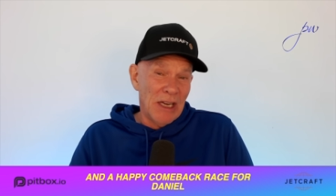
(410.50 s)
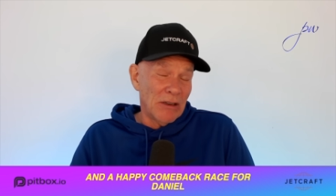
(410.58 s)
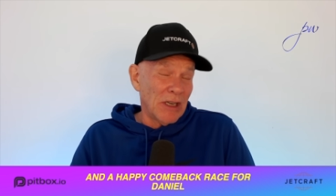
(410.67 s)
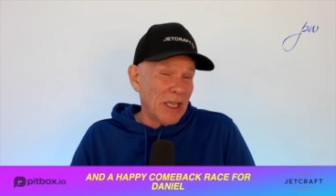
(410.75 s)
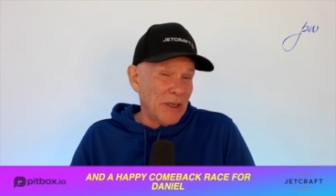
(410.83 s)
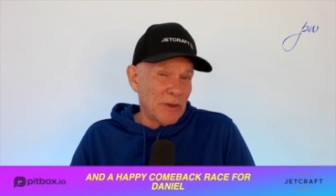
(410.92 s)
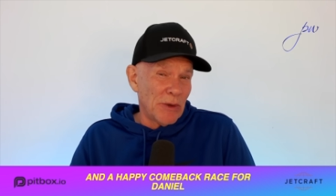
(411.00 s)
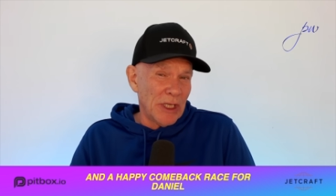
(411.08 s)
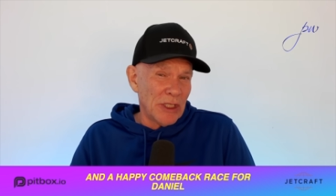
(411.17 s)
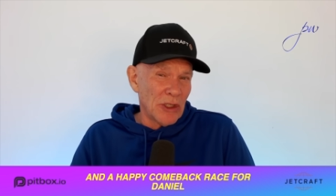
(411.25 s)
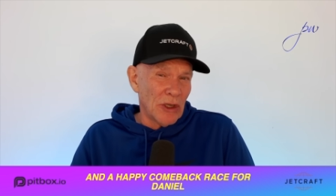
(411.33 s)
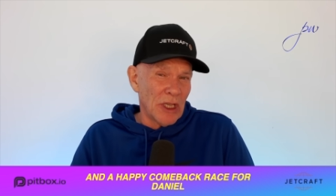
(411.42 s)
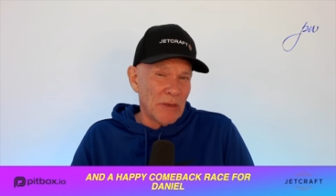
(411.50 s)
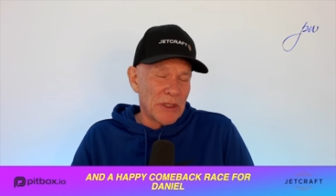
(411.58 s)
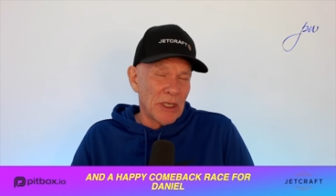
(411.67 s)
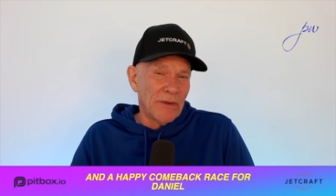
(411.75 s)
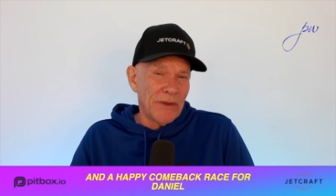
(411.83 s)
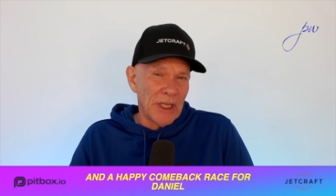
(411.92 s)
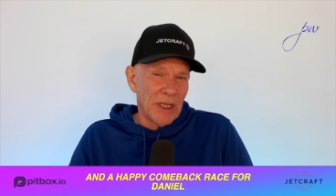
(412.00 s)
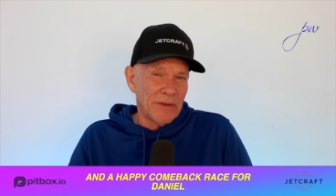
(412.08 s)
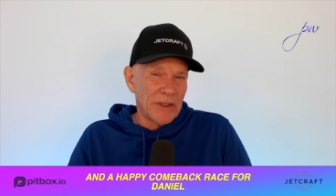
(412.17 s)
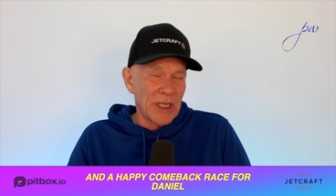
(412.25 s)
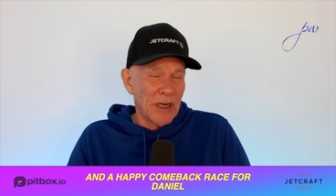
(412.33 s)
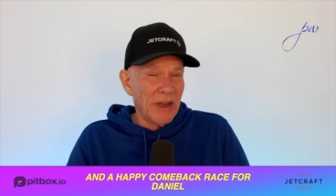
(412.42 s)
looked like he was really enjoying himself in the
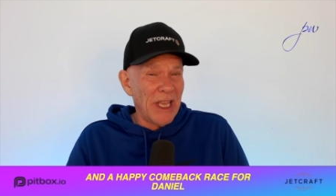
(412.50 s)
AlphaTauri.